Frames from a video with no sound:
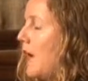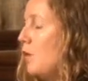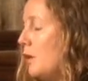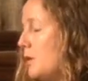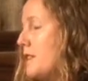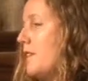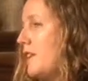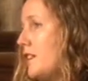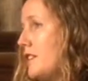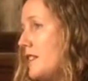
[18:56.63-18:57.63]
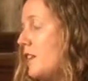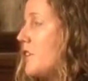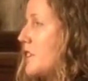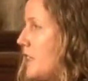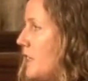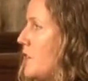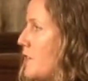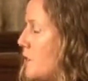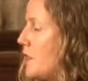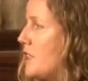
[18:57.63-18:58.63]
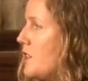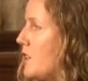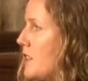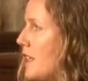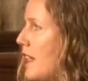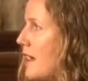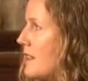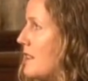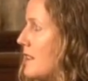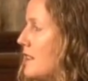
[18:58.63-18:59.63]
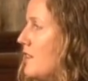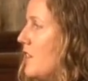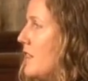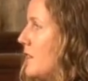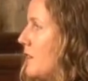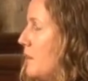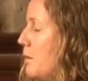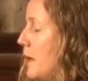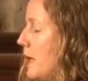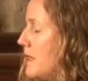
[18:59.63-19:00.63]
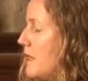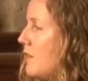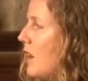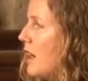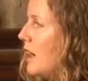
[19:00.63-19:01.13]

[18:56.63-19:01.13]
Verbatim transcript: And well preserved because it's a continuous tradition. The last generation painting rock